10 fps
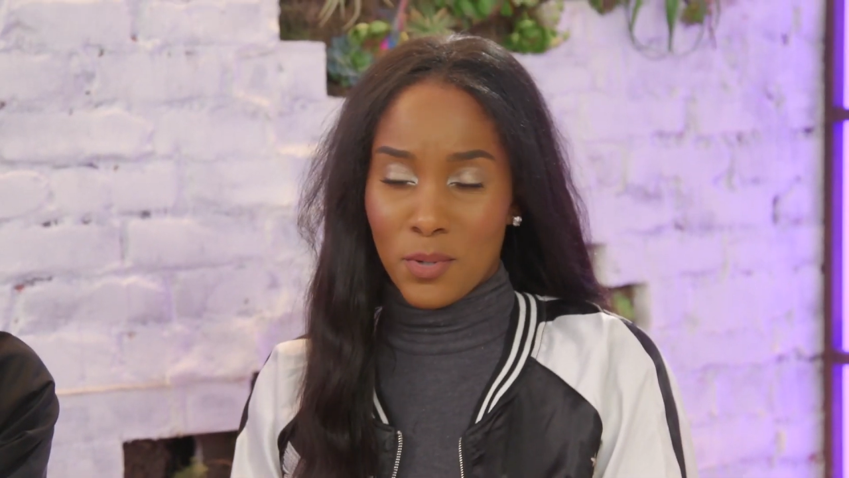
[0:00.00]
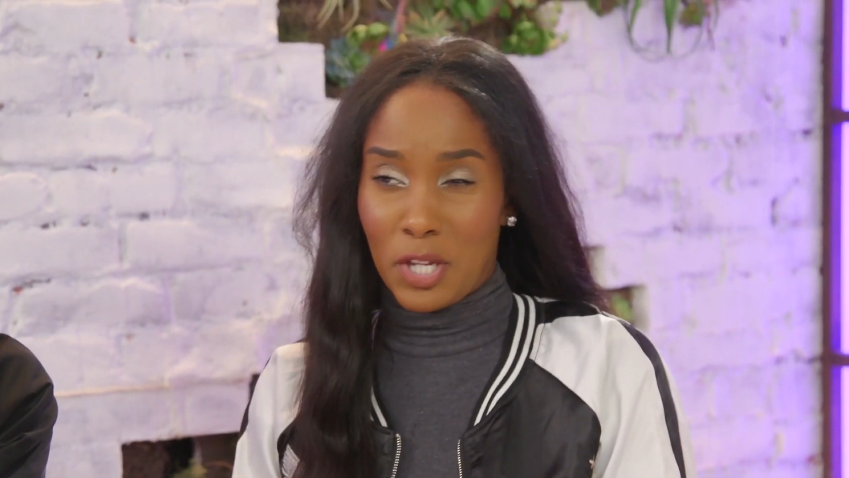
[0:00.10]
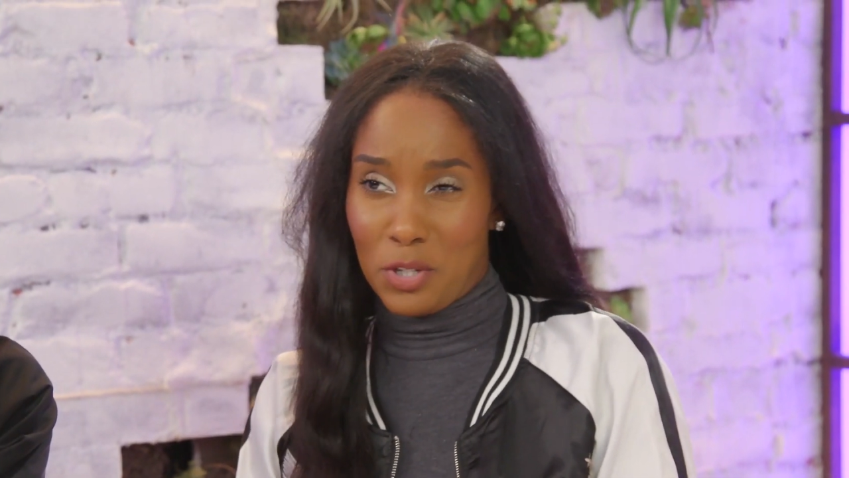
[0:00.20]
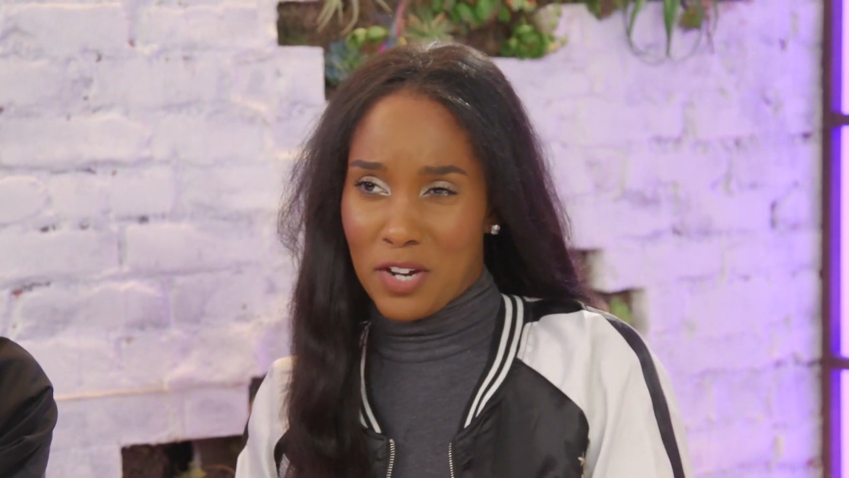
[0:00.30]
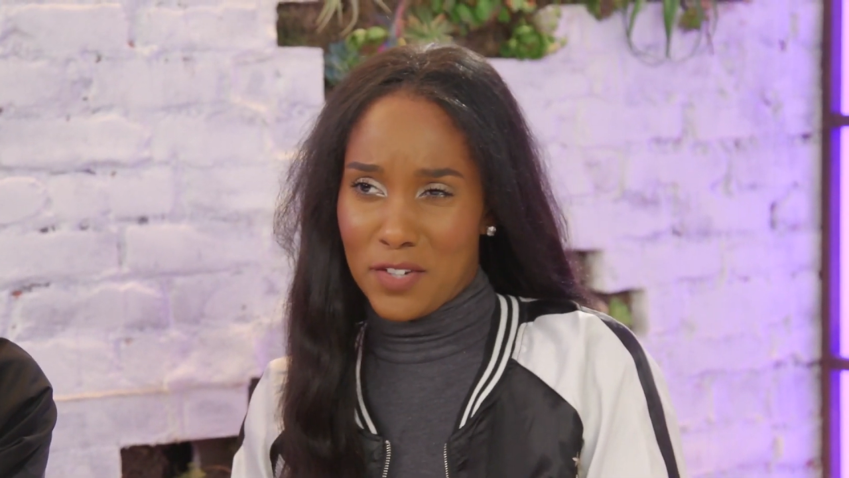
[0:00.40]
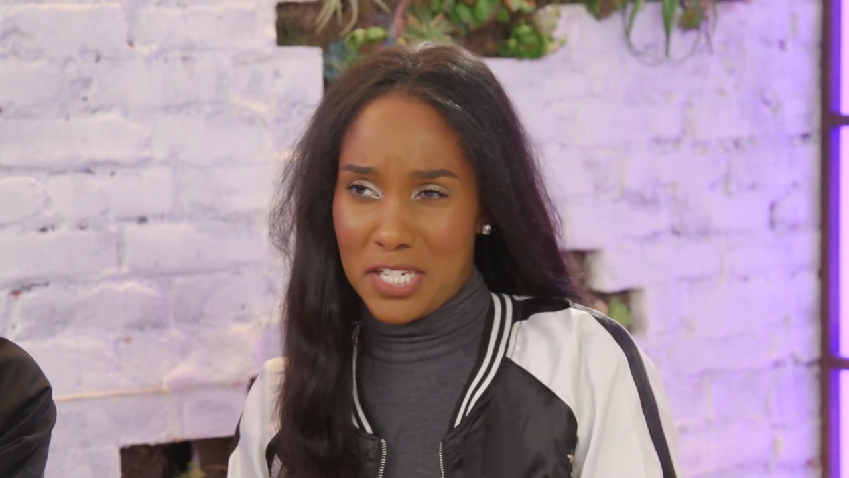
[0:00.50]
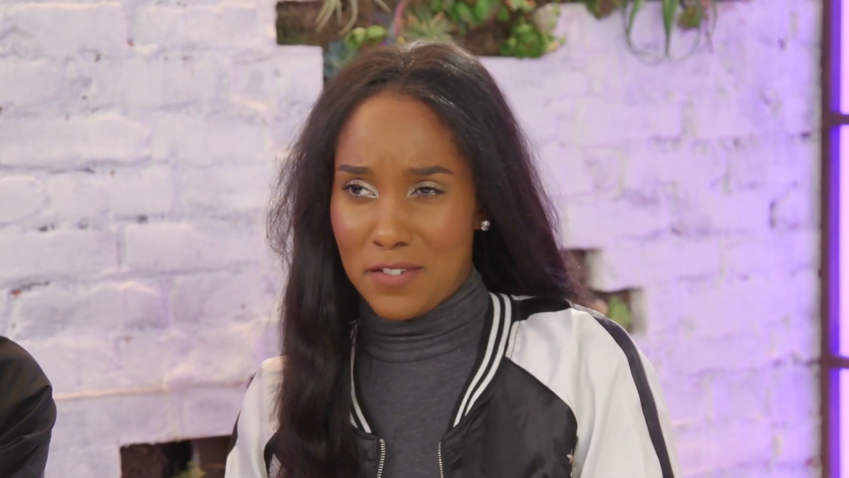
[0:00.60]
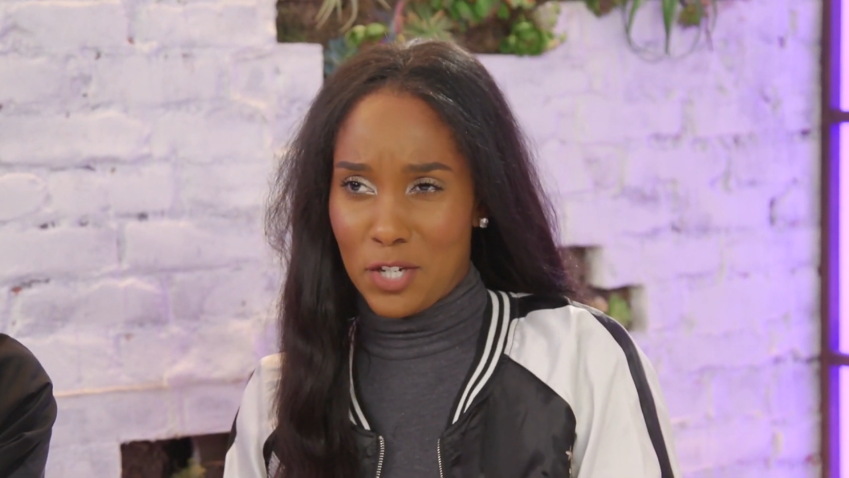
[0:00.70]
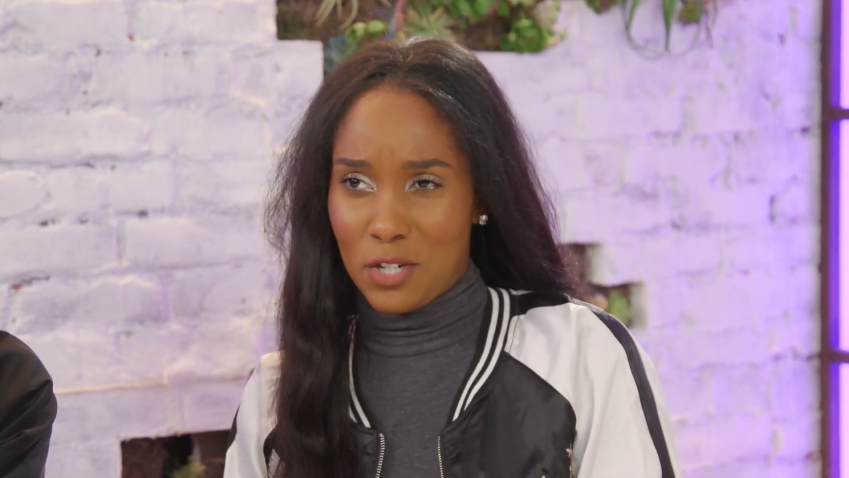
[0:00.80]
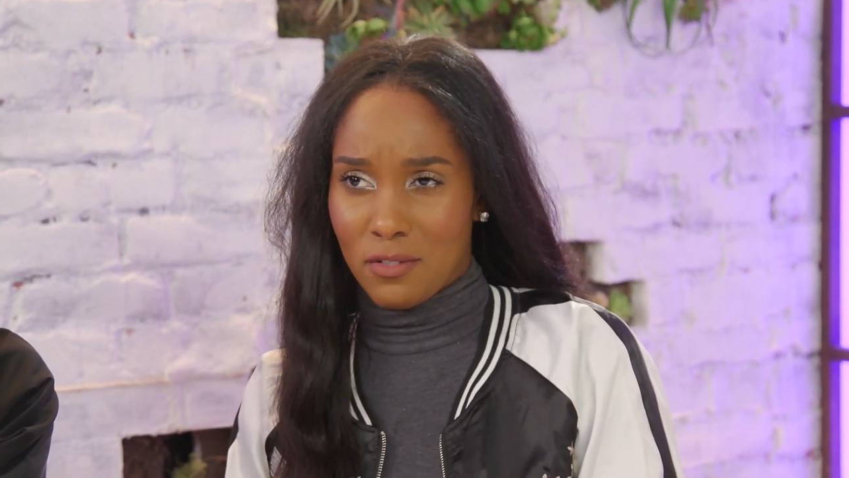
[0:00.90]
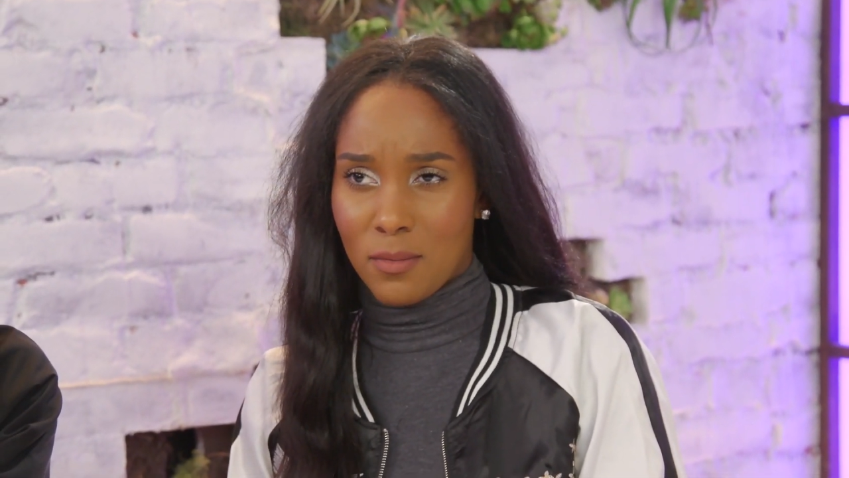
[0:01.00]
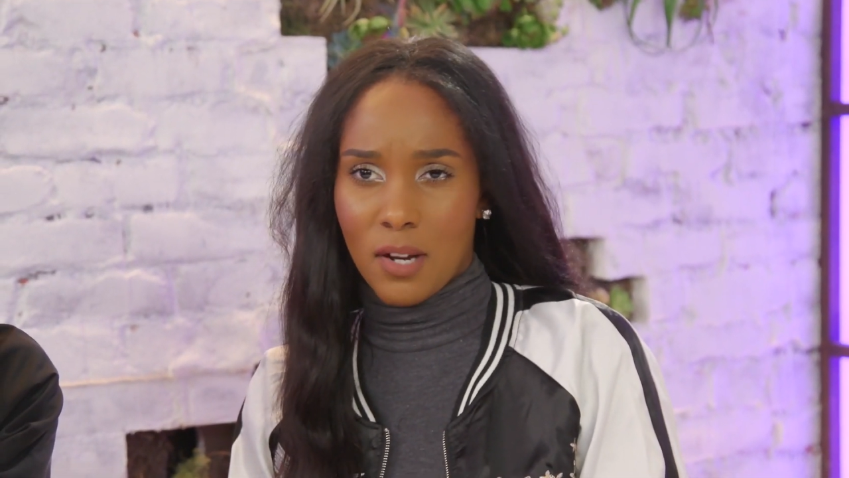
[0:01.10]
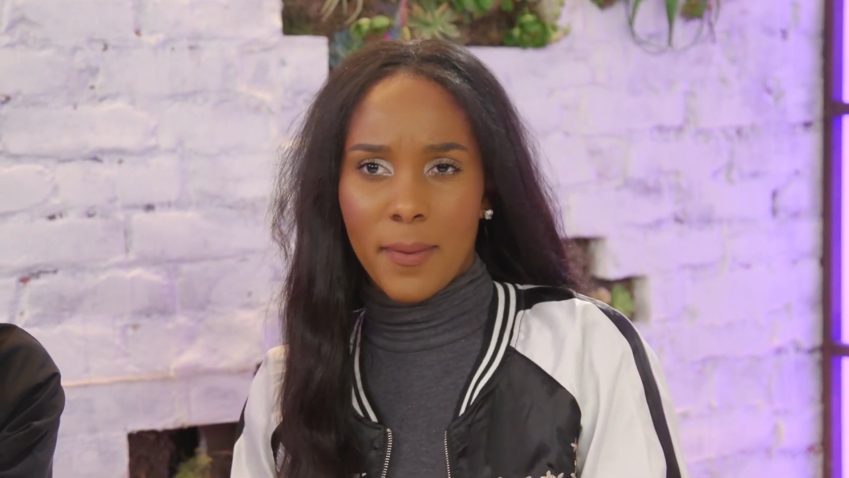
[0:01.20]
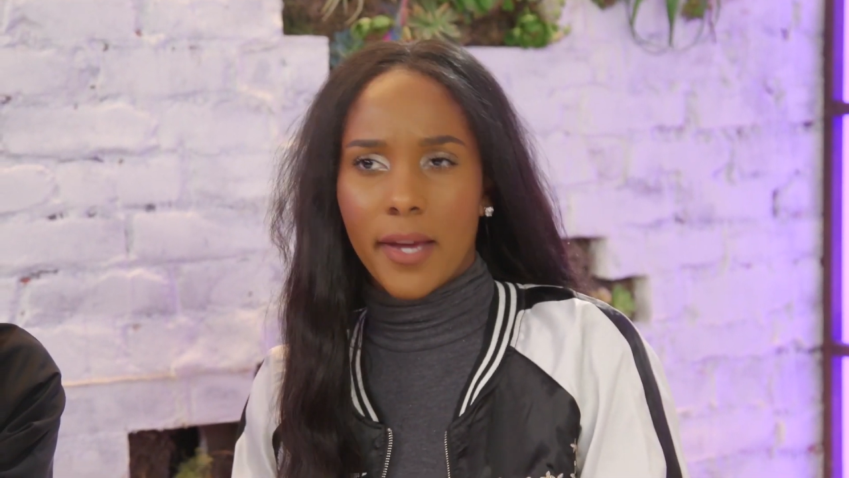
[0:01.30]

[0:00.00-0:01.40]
They're like, you don't have a TV in your room. And I'm